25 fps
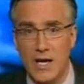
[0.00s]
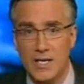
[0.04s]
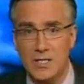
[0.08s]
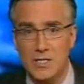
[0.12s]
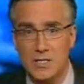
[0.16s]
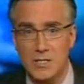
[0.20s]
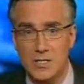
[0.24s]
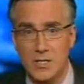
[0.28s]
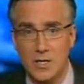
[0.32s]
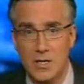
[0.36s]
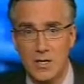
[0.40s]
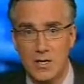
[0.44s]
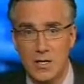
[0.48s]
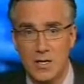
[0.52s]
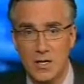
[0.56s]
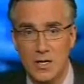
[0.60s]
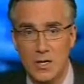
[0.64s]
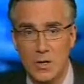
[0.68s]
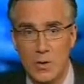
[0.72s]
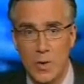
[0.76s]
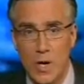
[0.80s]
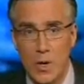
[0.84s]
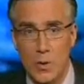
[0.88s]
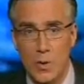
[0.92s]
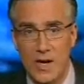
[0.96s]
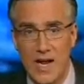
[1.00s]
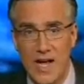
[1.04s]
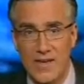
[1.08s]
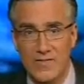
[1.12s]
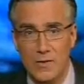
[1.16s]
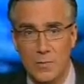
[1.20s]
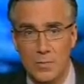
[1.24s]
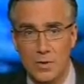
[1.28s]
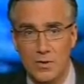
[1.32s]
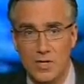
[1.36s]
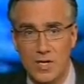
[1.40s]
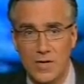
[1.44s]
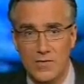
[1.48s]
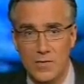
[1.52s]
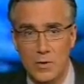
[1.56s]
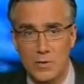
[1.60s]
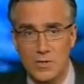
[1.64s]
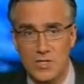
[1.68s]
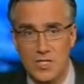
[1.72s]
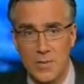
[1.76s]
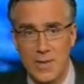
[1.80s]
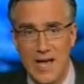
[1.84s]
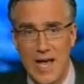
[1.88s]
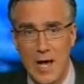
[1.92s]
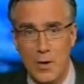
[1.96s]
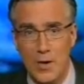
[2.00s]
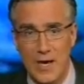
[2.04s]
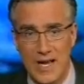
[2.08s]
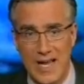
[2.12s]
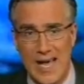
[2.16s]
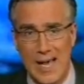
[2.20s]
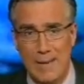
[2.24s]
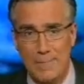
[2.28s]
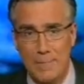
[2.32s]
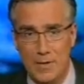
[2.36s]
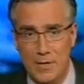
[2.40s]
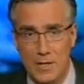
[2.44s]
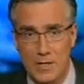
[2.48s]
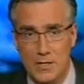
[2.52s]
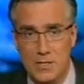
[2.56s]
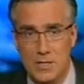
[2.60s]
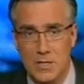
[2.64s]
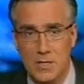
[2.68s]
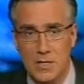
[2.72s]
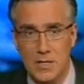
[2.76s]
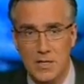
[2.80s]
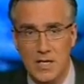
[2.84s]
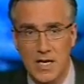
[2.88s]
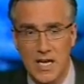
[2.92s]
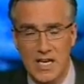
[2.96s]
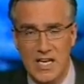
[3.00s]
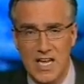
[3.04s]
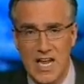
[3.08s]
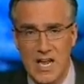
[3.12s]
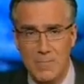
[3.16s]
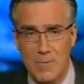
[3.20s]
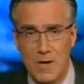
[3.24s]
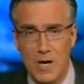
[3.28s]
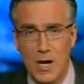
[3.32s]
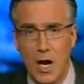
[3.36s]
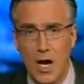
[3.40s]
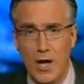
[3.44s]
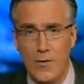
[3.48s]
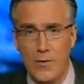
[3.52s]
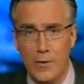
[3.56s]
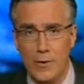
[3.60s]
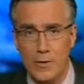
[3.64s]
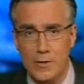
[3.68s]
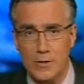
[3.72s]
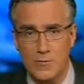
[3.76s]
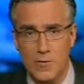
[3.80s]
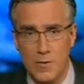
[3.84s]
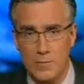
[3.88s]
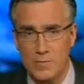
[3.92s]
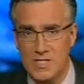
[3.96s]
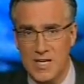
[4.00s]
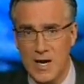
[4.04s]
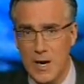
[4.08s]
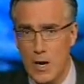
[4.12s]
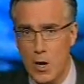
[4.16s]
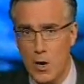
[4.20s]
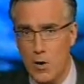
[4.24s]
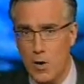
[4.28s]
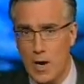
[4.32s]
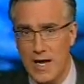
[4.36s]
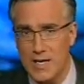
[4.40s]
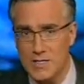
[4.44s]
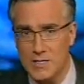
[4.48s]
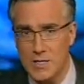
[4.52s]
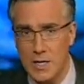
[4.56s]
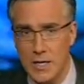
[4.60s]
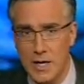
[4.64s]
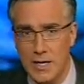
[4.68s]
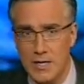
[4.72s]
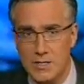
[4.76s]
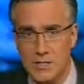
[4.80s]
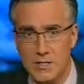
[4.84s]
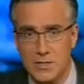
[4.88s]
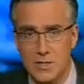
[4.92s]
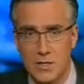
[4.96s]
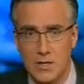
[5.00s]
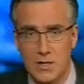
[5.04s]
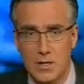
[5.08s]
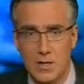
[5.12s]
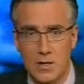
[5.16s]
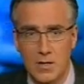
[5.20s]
us, we would have to believe you somehow competent in keeping others from terrorizing us.